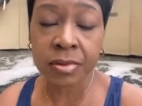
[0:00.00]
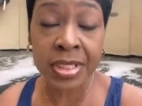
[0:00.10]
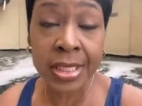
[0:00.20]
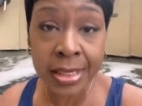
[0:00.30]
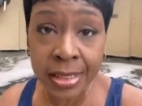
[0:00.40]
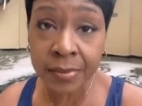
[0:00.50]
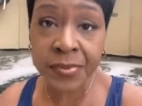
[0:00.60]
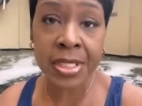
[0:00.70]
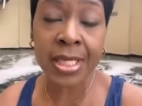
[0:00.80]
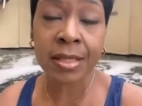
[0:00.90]

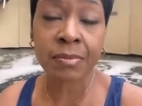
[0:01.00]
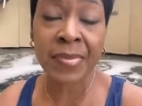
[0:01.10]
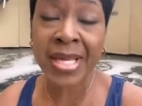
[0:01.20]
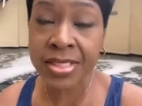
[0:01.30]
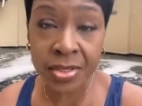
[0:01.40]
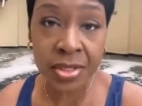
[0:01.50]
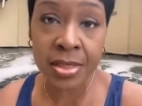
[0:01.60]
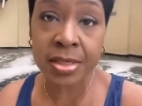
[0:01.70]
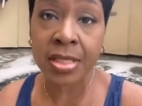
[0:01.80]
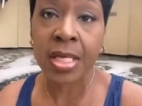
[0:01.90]
DMs and
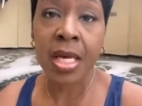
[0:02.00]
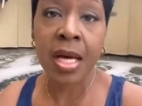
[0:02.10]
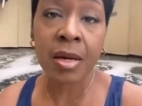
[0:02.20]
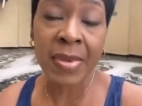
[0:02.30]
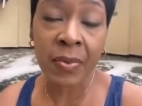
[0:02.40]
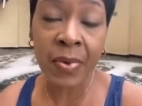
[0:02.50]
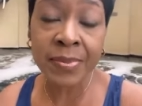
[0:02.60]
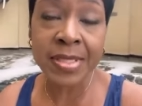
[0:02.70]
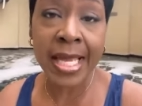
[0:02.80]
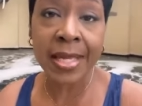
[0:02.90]
messages on my
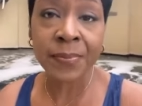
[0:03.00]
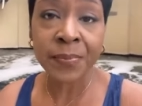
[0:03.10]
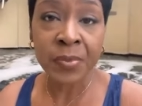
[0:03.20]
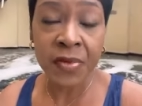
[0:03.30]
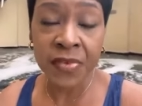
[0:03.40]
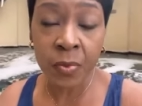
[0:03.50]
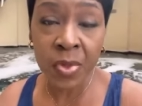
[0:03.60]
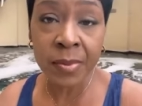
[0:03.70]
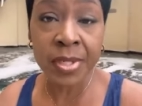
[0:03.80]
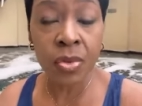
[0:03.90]
website from
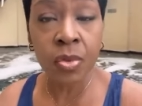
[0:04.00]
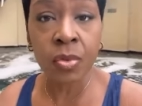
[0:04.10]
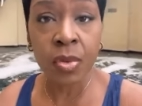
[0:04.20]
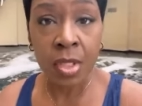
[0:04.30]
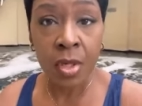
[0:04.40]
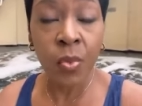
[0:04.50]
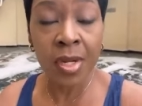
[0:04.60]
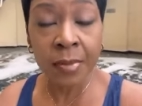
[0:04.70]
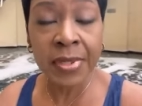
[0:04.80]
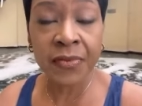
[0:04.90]
women who
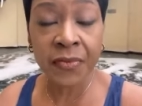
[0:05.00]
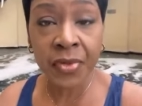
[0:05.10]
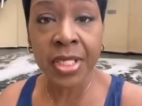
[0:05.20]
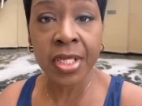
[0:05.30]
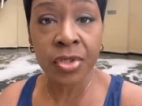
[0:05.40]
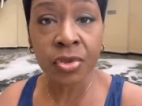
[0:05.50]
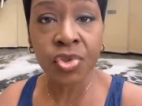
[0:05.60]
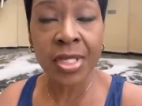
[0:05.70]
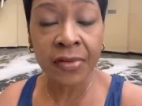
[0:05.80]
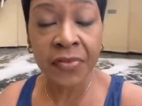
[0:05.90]
want to be free, and you're
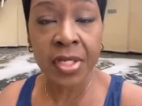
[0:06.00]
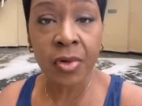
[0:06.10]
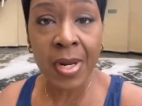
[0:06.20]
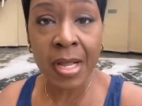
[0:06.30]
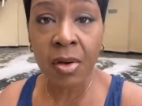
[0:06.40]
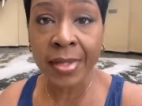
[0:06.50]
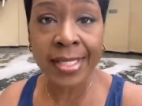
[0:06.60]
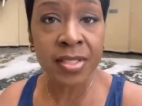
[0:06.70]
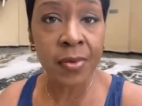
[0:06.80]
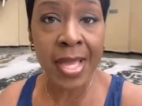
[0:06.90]
trying to figure out,
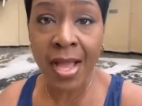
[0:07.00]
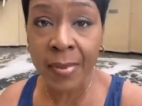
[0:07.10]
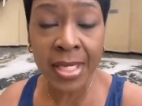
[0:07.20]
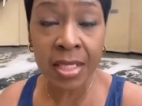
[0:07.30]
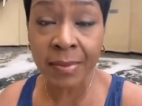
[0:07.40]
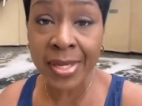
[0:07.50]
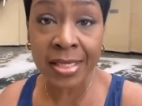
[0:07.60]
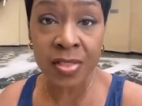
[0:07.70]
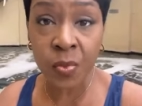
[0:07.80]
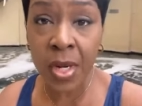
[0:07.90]
okay, so how am I going to make
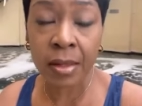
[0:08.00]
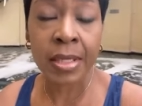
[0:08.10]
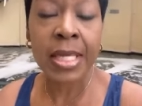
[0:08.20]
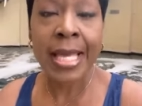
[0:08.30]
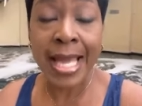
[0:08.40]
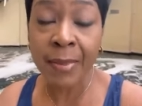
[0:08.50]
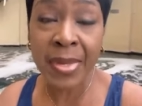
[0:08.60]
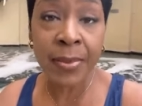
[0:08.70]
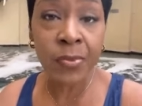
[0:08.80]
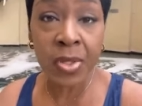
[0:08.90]
this work? I
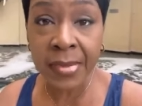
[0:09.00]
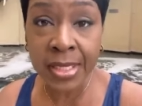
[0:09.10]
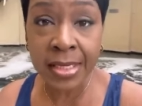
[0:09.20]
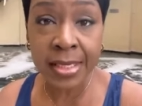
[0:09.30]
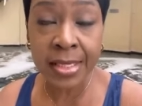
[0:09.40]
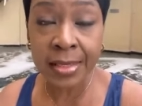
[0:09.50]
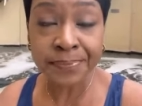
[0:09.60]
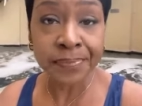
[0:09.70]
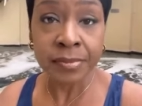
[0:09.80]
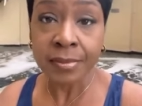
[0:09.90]
make more money than him.
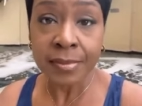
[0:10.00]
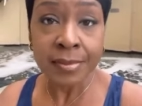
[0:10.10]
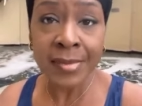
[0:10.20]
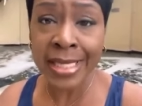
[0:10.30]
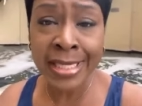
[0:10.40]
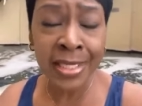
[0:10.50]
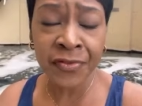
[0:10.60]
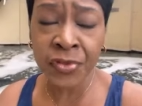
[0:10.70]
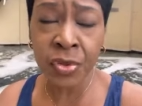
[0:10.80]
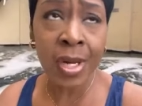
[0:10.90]
And
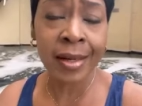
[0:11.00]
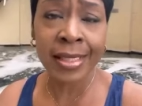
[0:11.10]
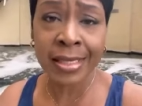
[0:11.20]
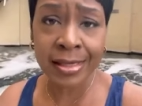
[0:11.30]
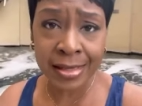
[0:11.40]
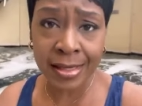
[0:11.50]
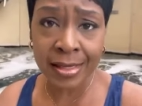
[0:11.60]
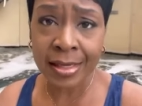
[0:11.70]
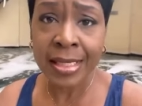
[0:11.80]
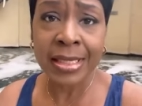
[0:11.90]
if you are anything
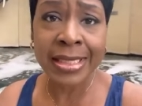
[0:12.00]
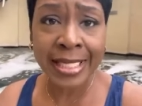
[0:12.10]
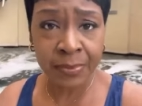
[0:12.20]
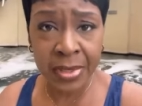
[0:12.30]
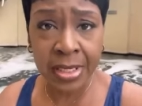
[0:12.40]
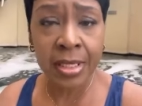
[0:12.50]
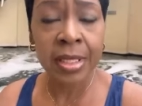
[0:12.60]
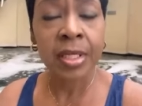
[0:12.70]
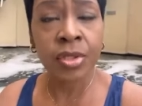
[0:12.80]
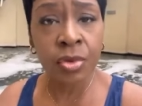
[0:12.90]
like me,
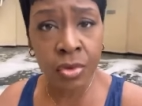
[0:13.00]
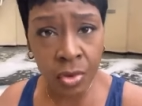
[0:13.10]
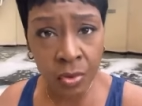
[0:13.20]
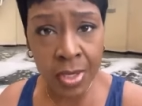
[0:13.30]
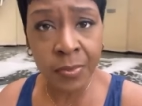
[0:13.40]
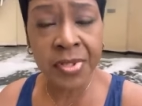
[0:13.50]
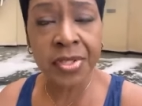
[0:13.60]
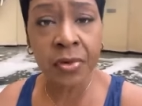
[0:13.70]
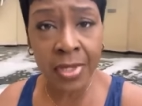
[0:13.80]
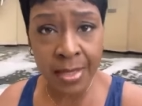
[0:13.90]
you grew up with
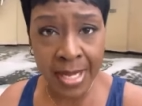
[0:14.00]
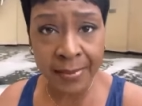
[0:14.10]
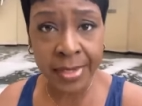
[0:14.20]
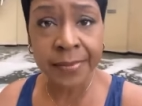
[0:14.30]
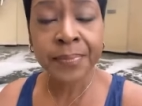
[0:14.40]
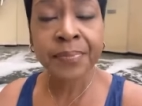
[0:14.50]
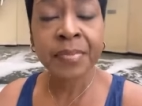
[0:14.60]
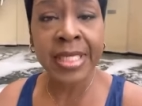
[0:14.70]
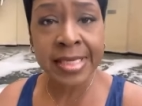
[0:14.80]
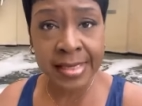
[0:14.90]
a grandmama
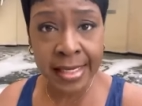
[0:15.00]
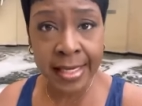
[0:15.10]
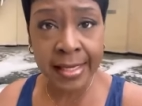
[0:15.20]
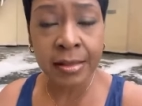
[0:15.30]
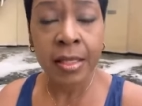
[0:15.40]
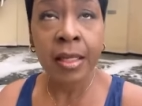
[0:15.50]
that said,